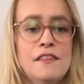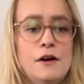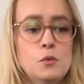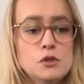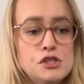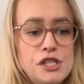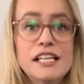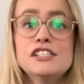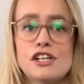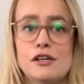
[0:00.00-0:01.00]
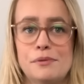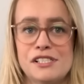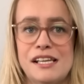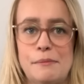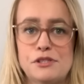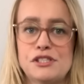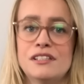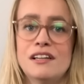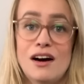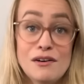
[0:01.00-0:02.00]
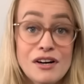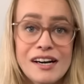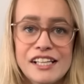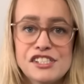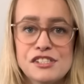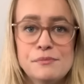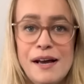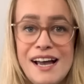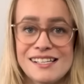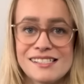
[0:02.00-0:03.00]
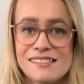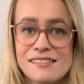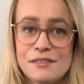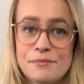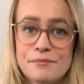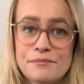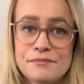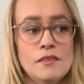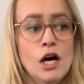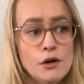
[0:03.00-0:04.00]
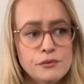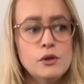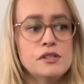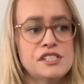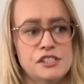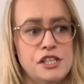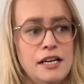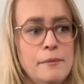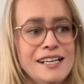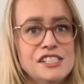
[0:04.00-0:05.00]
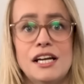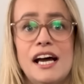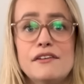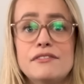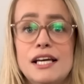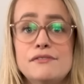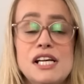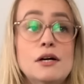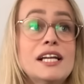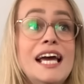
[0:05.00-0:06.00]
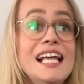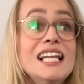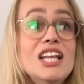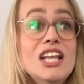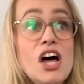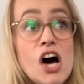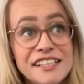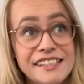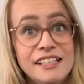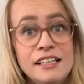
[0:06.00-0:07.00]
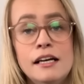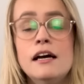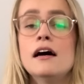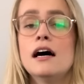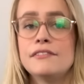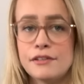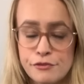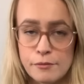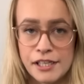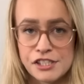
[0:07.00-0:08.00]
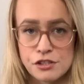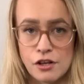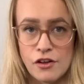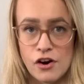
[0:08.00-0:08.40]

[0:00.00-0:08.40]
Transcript: that will change our perception of our ancient past. Of course, as you can imagine, I have left out a lot of information on the